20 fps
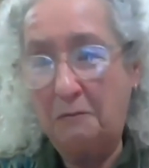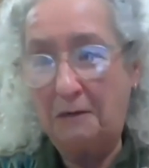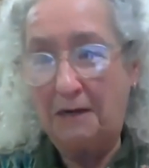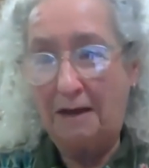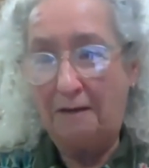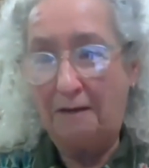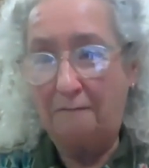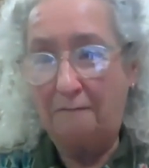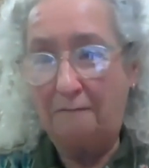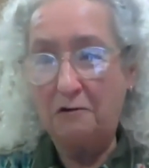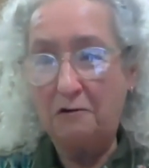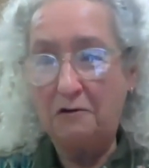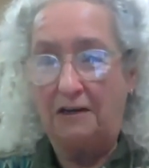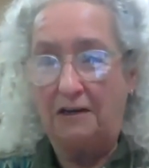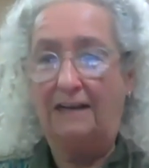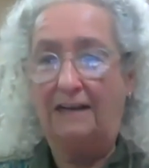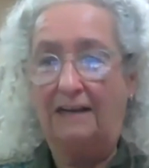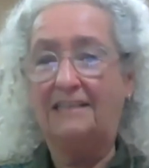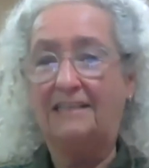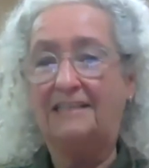We would have
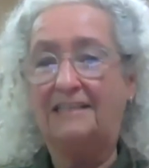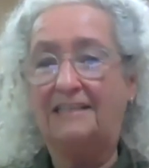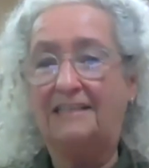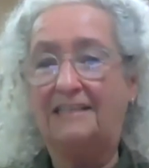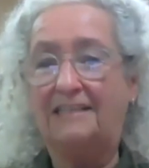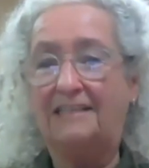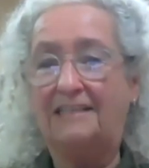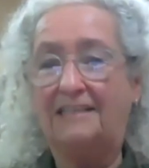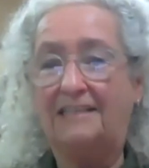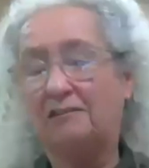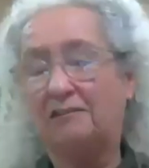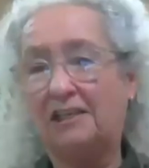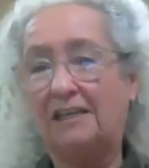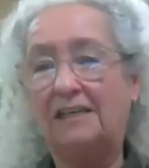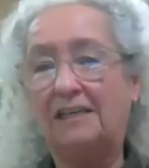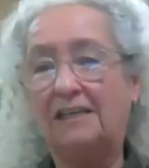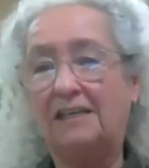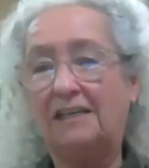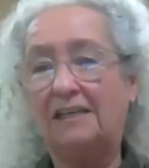hootenannies in the house,